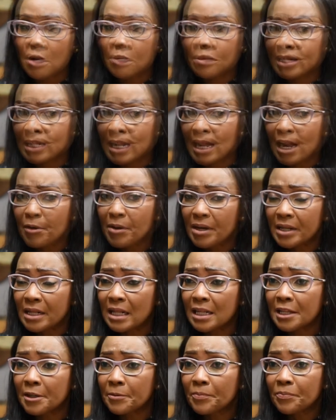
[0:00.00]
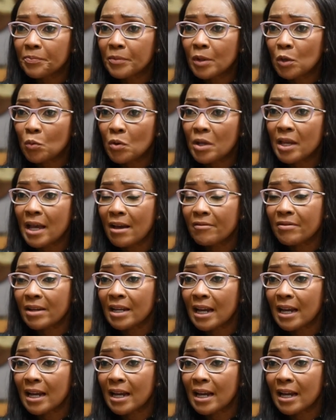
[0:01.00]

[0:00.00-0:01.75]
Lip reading: But currently, we have